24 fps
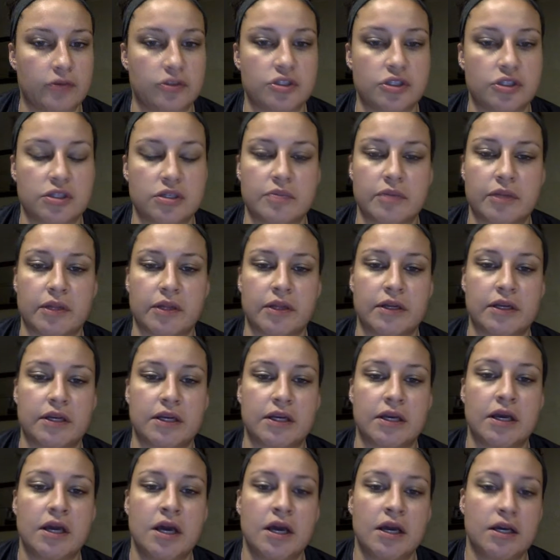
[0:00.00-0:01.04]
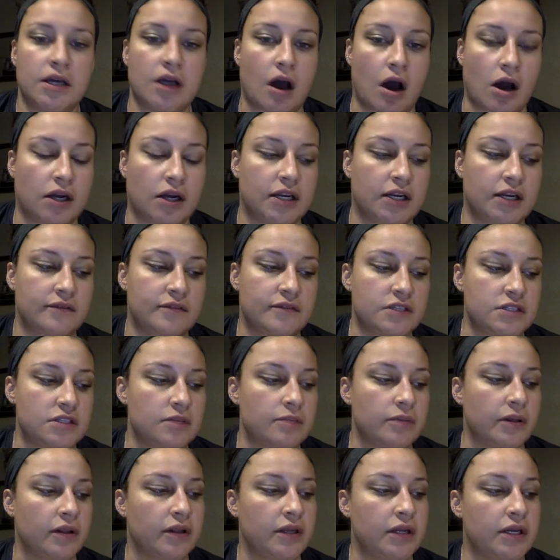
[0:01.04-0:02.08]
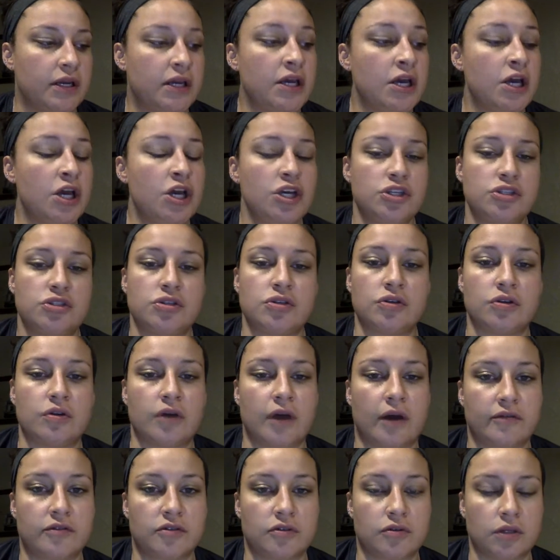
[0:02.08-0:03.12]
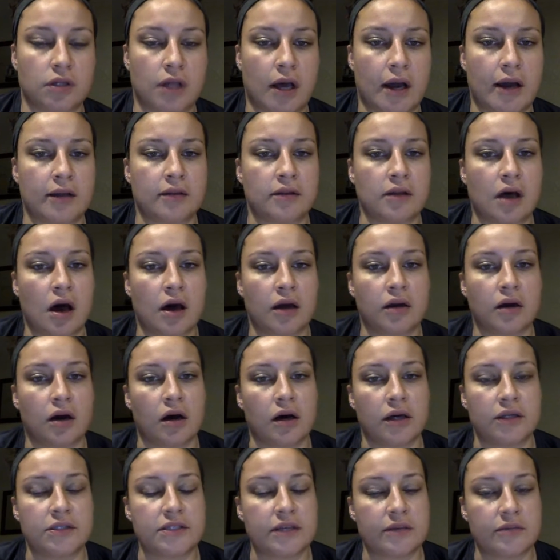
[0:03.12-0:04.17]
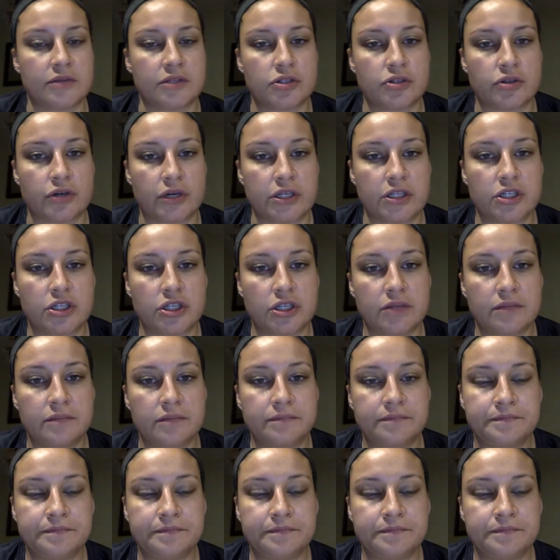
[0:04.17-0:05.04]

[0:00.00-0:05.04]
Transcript: disability, cognitive disability. So you have to rely a lot on demonstration.